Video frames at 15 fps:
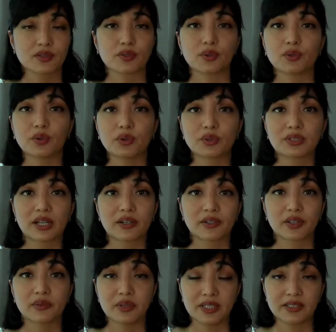So those are
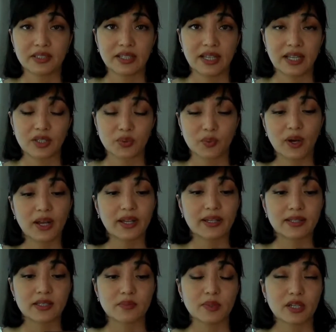the reason. That's why
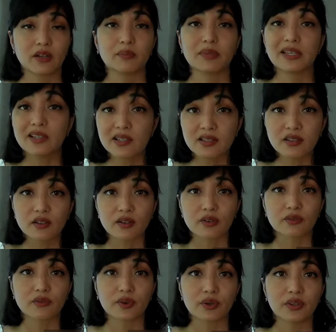it's become easier
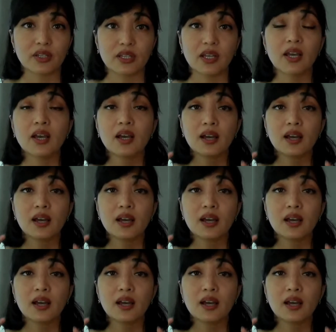for the